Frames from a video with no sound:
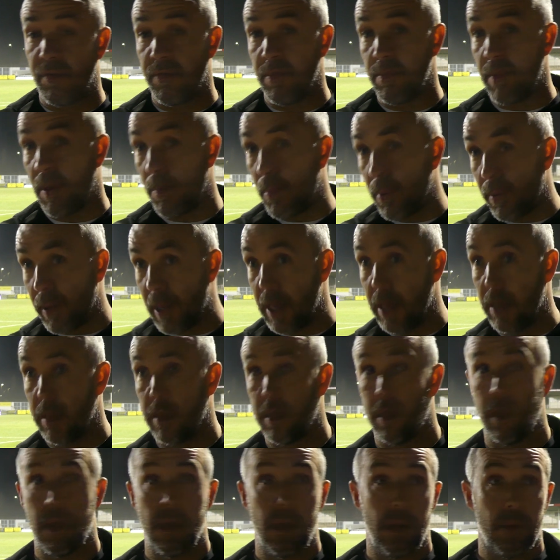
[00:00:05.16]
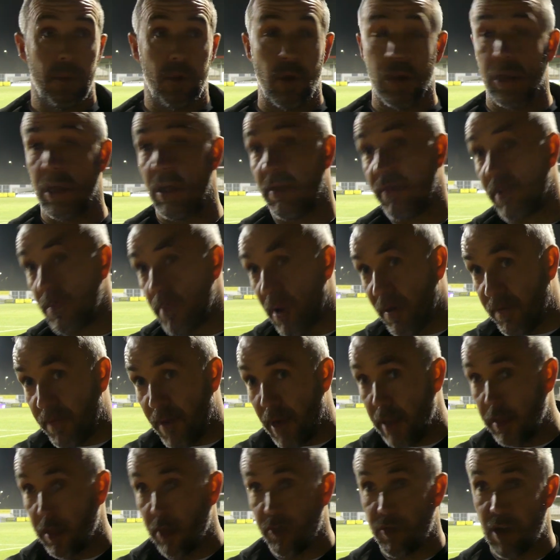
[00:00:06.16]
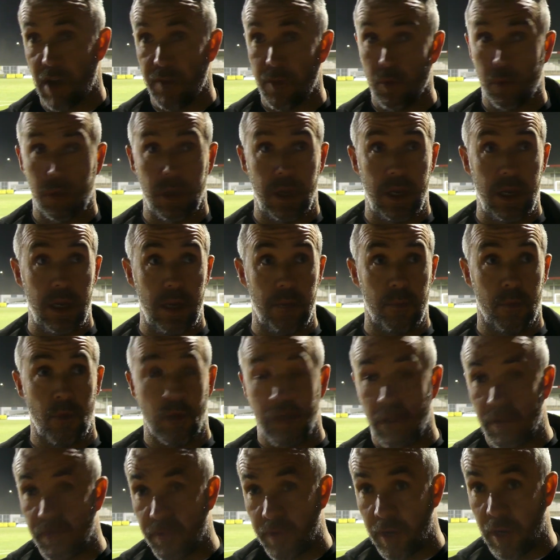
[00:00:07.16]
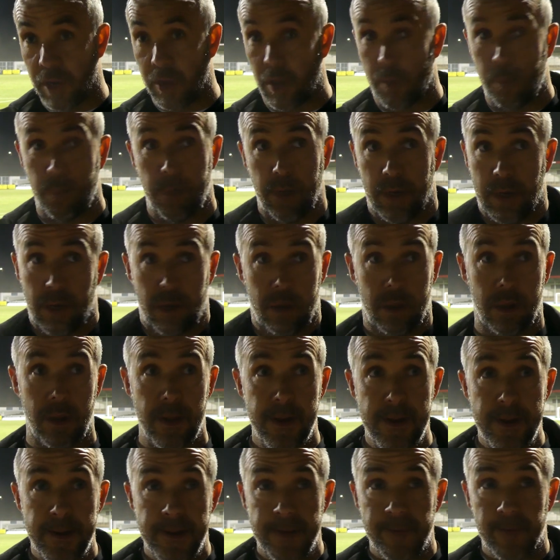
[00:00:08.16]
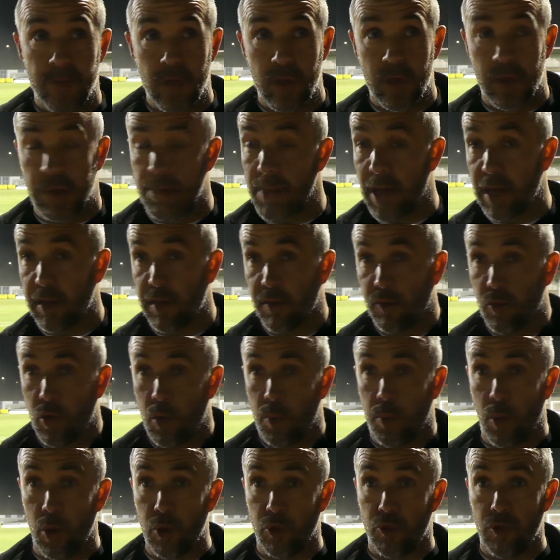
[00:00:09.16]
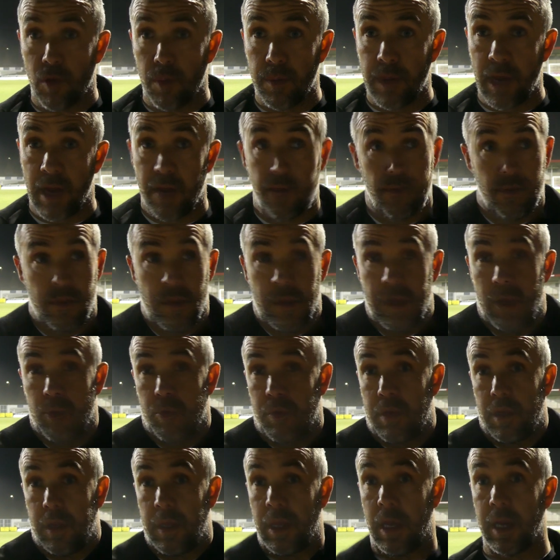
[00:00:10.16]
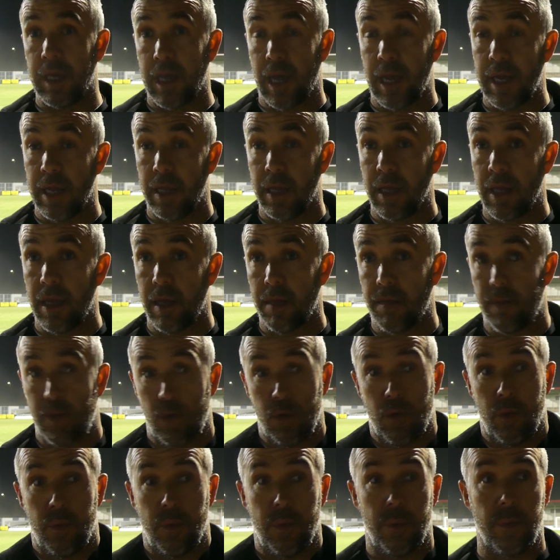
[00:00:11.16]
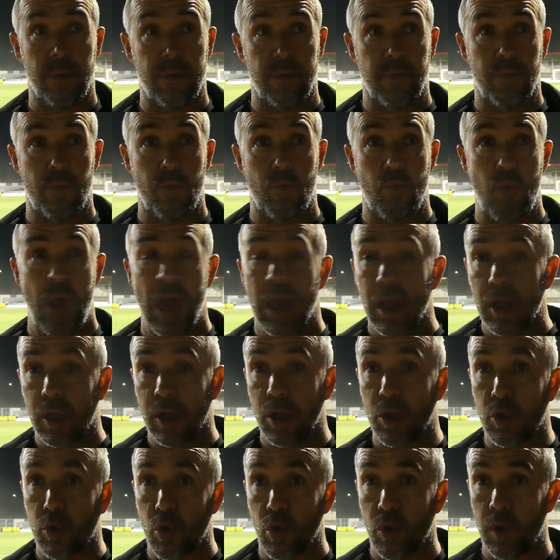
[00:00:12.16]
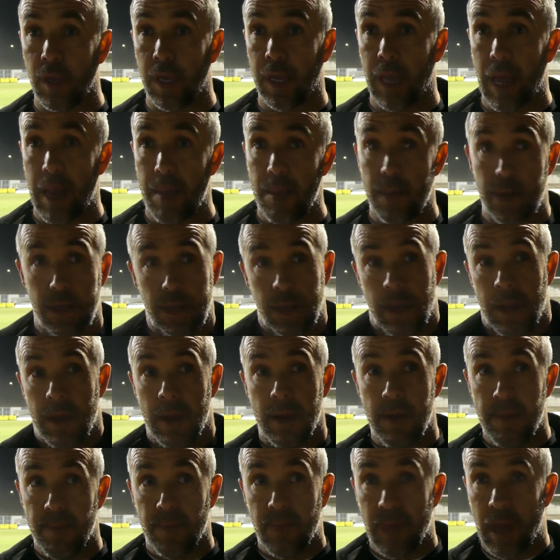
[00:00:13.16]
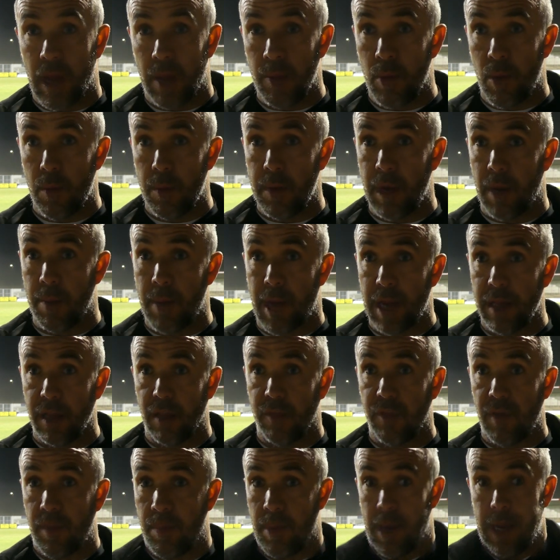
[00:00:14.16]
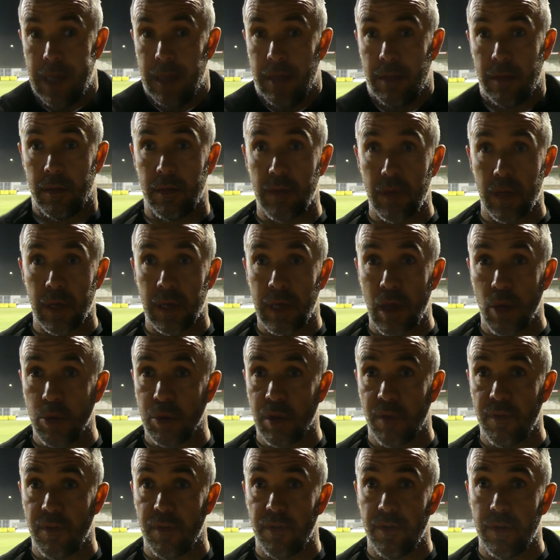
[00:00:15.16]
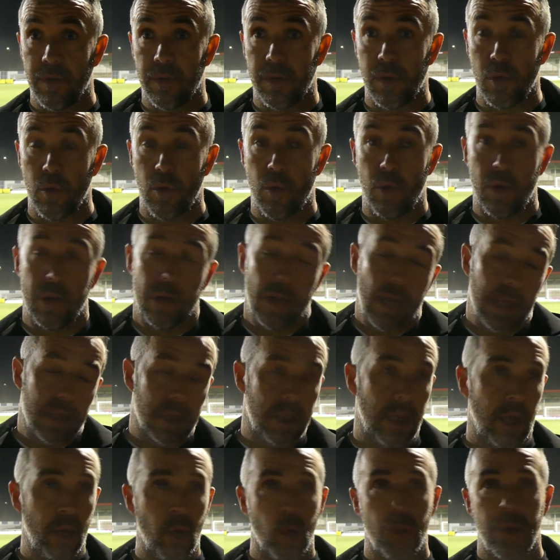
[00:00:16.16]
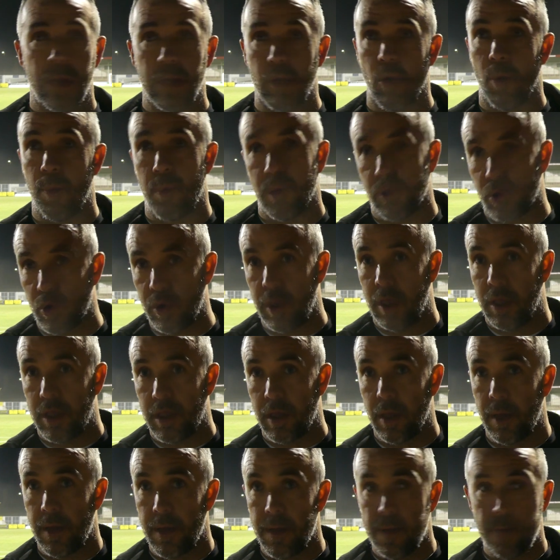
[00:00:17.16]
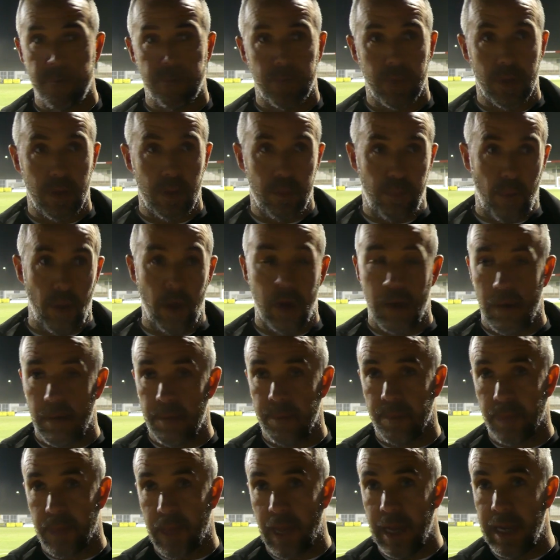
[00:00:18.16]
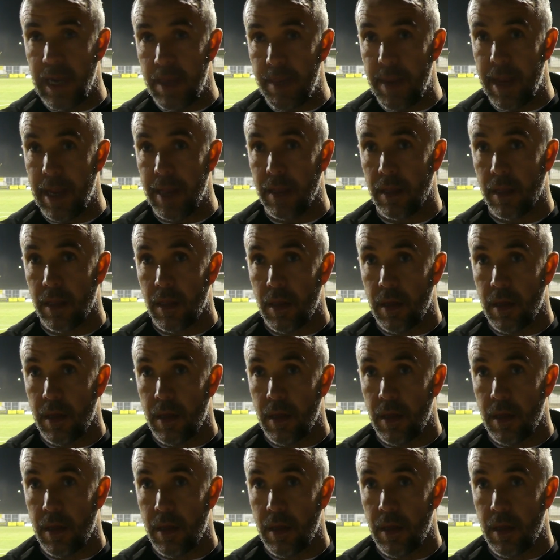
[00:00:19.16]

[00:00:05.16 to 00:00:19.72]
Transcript: for my players. Gutted for my fans that travelled tonight. Gutted for the club, because this massive 2 points drop, Gareth, there's nothing else to say. I can't say. You know, we were well in control of the game, and a moment of madness for Brian kills everything. You know, listen, I know we had opportunities, but in the main,